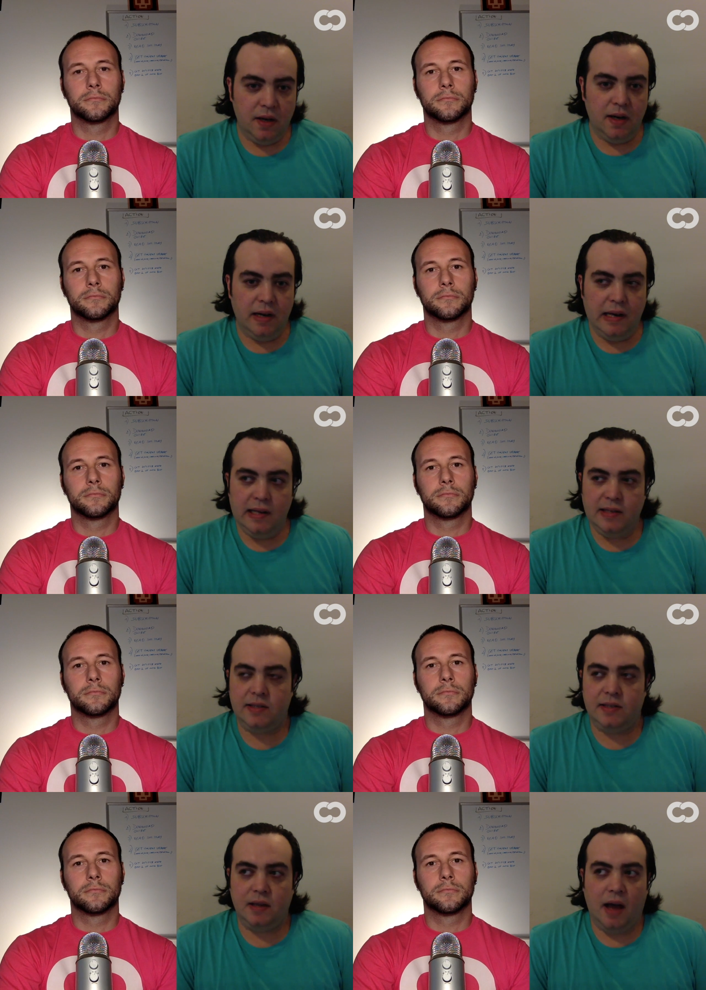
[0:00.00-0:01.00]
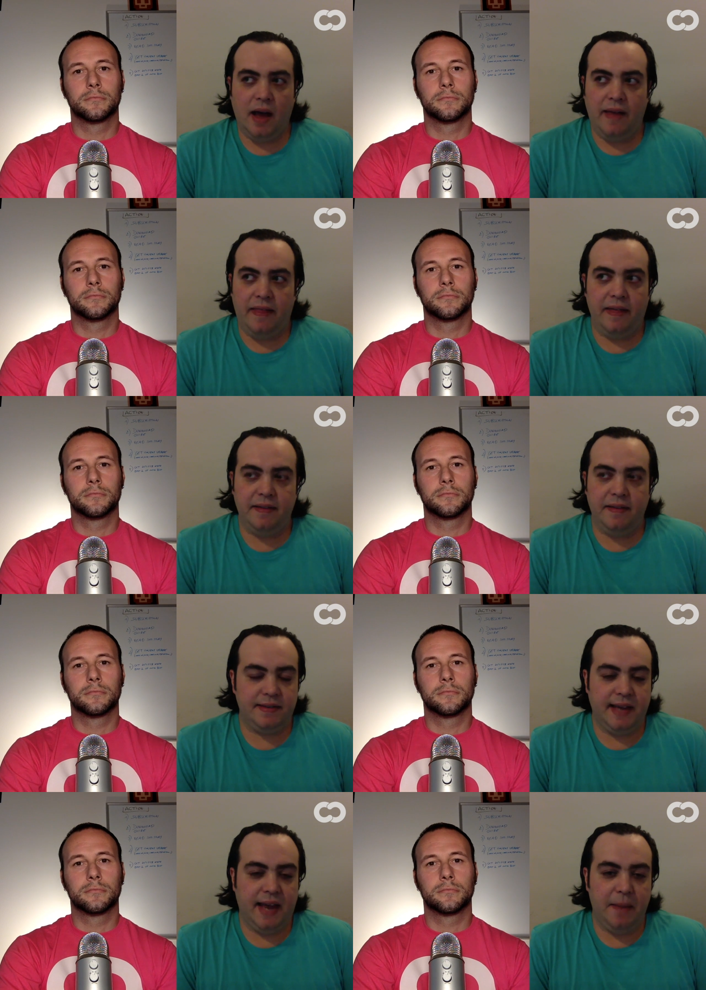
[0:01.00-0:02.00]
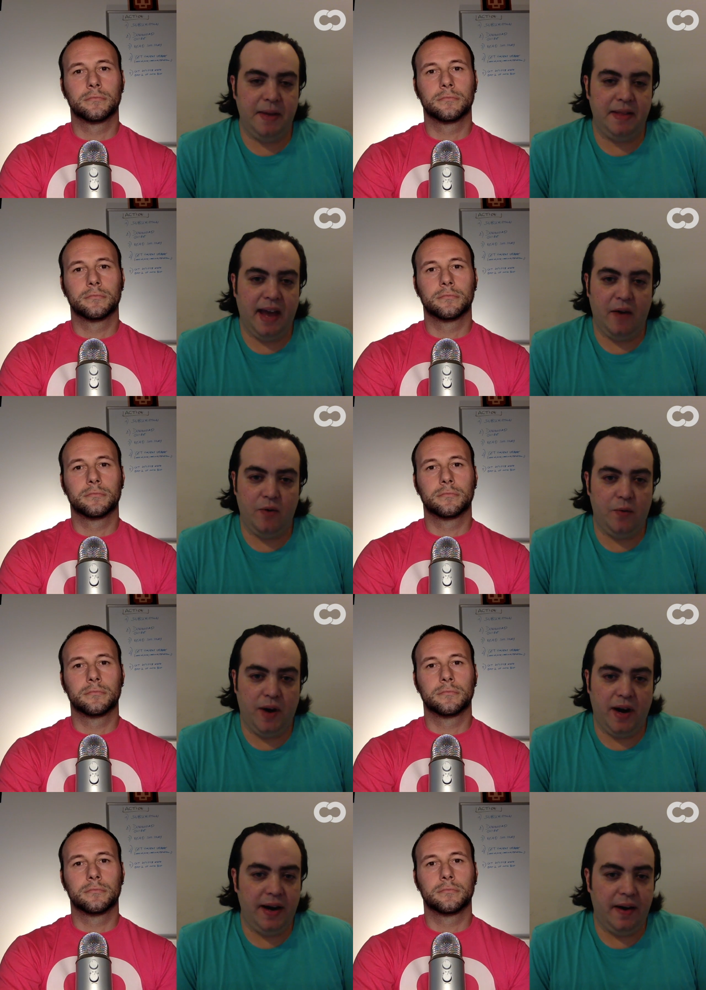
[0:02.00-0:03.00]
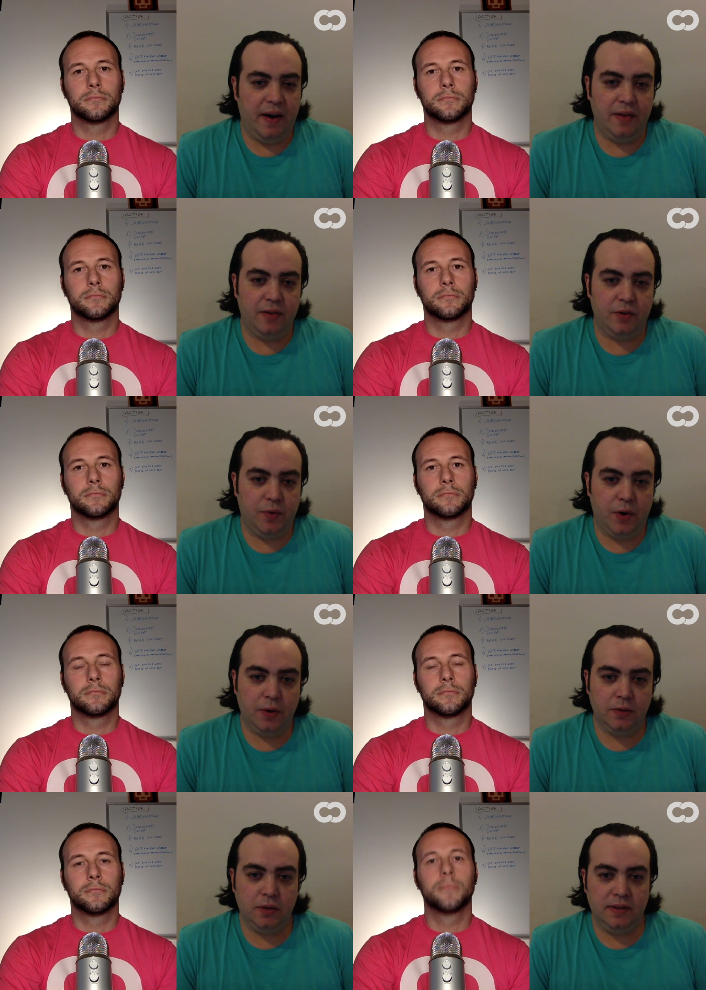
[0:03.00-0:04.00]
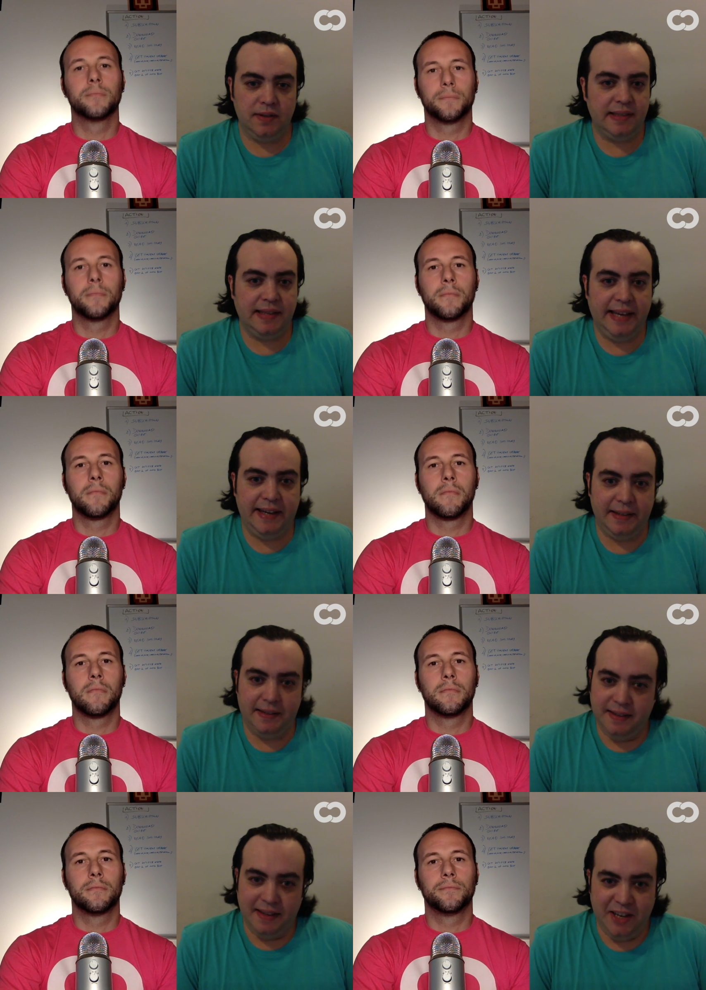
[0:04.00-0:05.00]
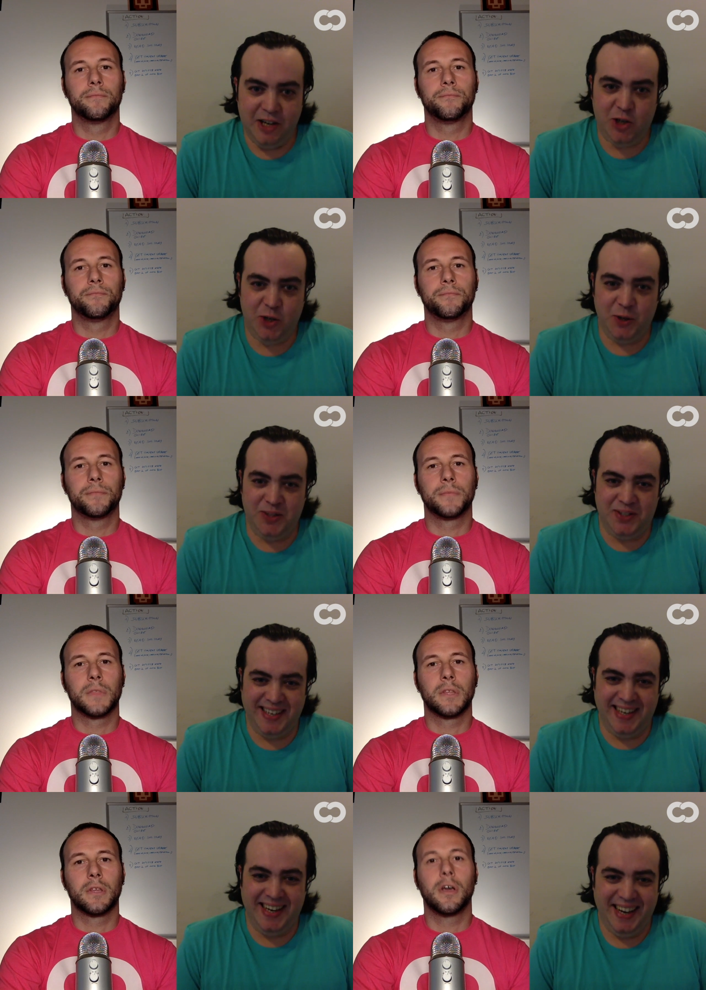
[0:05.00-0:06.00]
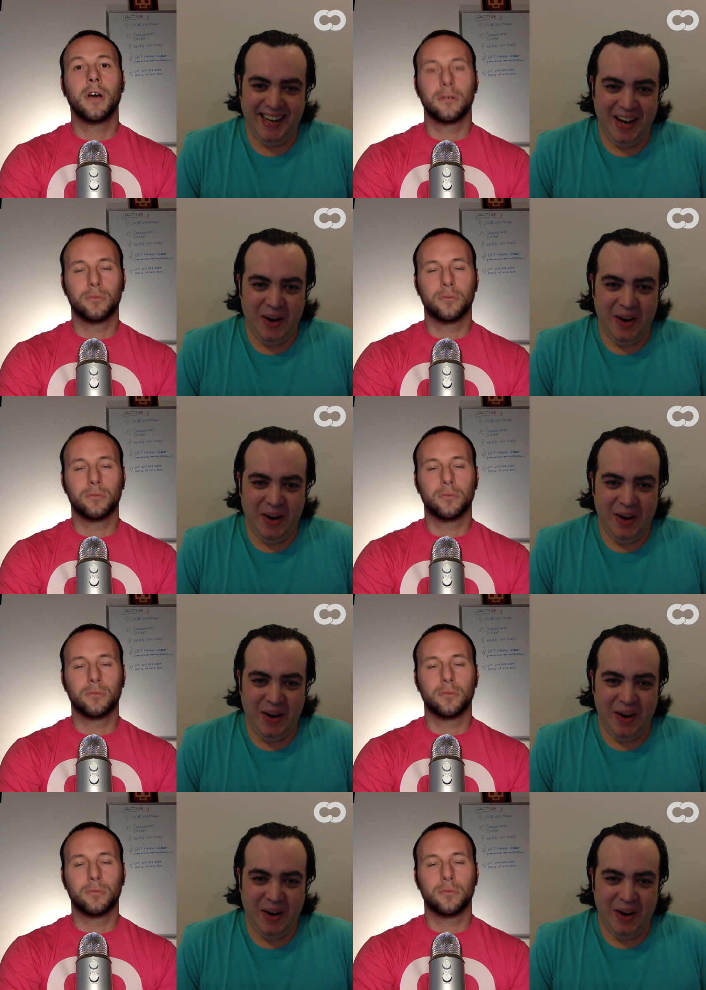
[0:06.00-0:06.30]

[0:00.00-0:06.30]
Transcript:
Speaker 1: Uh, it's I think same in everywhere around the world. The legal issues. Oh,